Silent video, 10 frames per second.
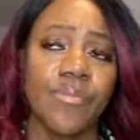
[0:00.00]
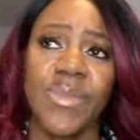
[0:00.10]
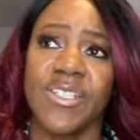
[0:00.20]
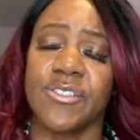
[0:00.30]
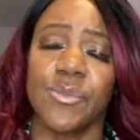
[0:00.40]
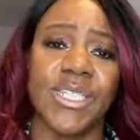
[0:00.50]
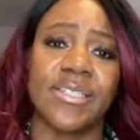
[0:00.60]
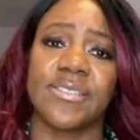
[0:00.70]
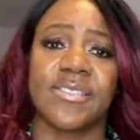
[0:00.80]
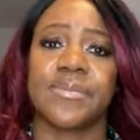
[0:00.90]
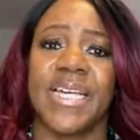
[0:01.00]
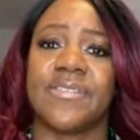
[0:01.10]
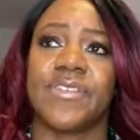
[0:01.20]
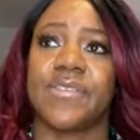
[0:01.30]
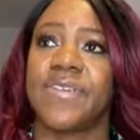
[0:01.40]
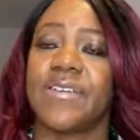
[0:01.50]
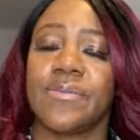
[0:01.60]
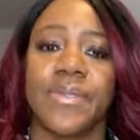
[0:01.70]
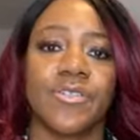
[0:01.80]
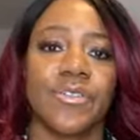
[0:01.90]
someone else has paid for the
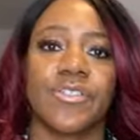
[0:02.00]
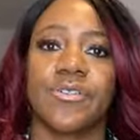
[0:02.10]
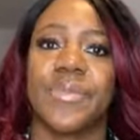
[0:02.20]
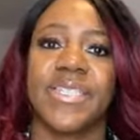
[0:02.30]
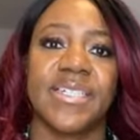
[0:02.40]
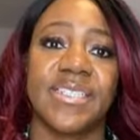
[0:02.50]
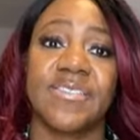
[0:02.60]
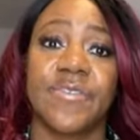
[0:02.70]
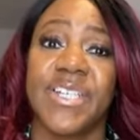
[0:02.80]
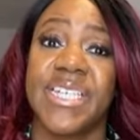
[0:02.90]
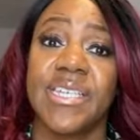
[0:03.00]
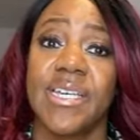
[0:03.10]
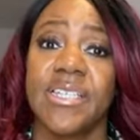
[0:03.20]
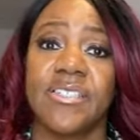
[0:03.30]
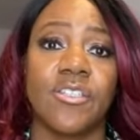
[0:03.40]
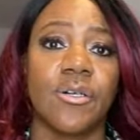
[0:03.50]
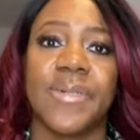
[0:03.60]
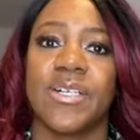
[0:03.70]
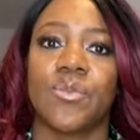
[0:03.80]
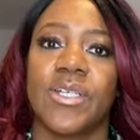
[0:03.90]
therapy, or it could be that it's free. No
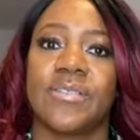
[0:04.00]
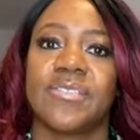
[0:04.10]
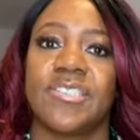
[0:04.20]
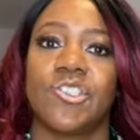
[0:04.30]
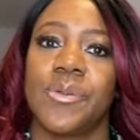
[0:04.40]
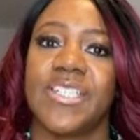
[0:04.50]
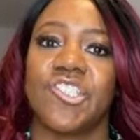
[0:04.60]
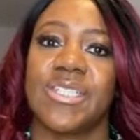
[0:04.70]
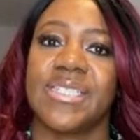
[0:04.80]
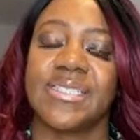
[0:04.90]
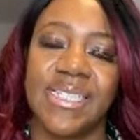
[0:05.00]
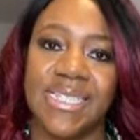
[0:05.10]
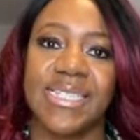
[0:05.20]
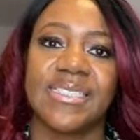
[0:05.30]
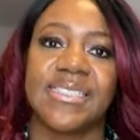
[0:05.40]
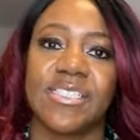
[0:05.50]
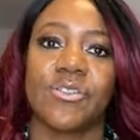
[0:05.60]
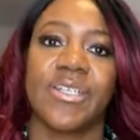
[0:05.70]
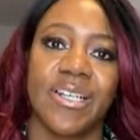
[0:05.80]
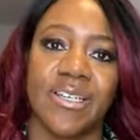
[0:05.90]
matter what the situation is, it is still the
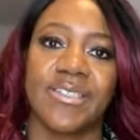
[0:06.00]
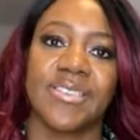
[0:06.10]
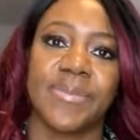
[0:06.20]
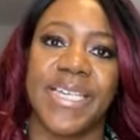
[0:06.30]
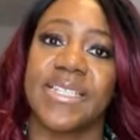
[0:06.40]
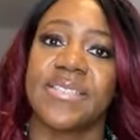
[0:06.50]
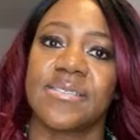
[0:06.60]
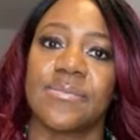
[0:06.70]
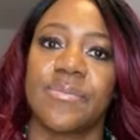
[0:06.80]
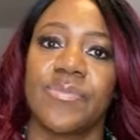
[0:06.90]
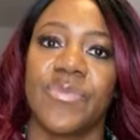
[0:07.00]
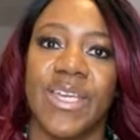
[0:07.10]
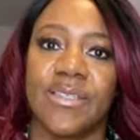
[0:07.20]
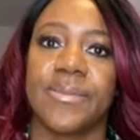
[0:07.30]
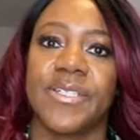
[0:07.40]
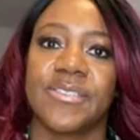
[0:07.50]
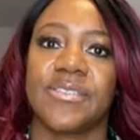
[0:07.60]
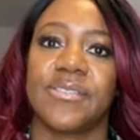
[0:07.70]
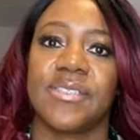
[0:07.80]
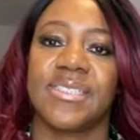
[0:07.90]
client space. They're the
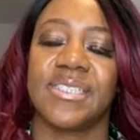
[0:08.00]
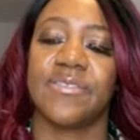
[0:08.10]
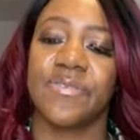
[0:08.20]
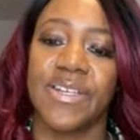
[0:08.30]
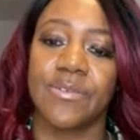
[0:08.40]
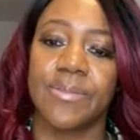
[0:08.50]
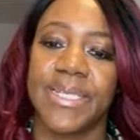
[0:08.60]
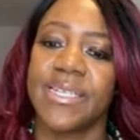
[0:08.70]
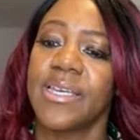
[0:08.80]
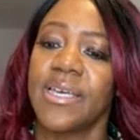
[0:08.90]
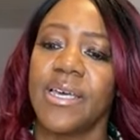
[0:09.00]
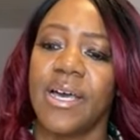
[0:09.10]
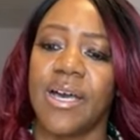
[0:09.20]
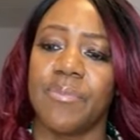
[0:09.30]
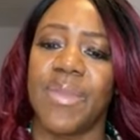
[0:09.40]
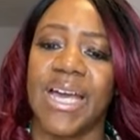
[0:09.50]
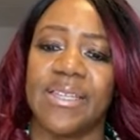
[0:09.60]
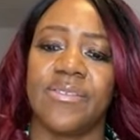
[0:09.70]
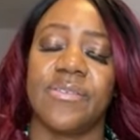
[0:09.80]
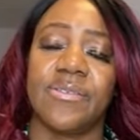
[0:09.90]
person that is in therapy, um,
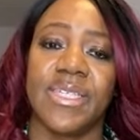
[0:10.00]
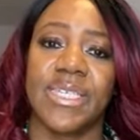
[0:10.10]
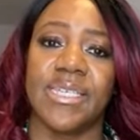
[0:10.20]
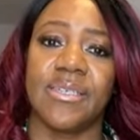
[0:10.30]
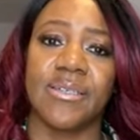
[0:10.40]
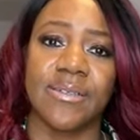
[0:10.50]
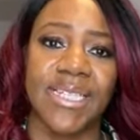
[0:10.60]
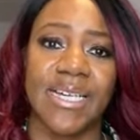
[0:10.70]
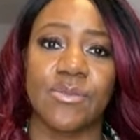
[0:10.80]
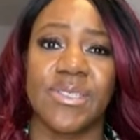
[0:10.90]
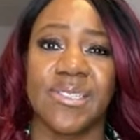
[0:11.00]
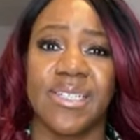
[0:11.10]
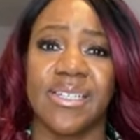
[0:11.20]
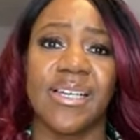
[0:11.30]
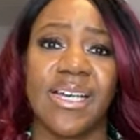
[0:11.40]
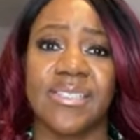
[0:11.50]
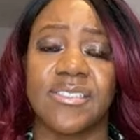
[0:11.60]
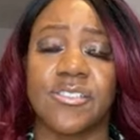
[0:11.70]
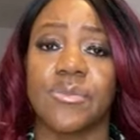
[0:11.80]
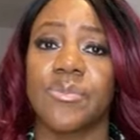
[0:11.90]
and the counsellor has
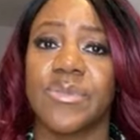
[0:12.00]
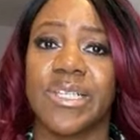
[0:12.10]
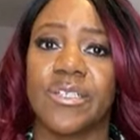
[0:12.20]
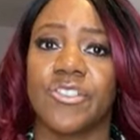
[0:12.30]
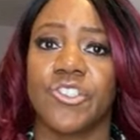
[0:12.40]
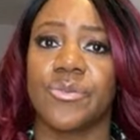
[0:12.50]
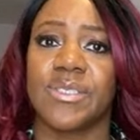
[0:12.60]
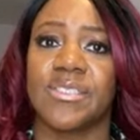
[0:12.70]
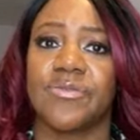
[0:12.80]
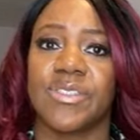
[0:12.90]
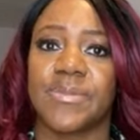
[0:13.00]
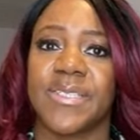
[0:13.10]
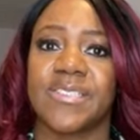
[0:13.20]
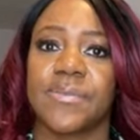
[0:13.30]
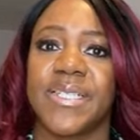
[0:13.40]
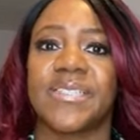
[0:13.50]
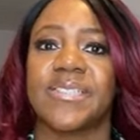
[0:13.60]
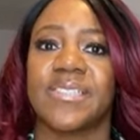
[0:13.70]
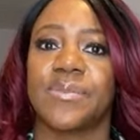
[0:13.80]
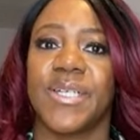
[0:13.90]
some like duties and
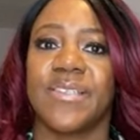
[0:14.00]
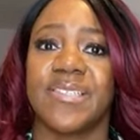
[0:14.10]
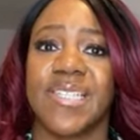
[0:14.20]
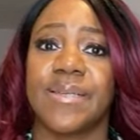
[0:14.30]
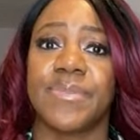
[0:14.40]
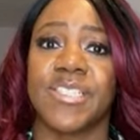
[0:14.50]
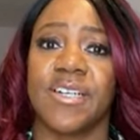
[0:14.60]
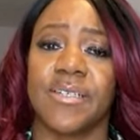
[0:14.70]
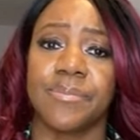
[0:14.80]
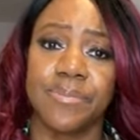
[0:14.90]
responsibilities, but at the same time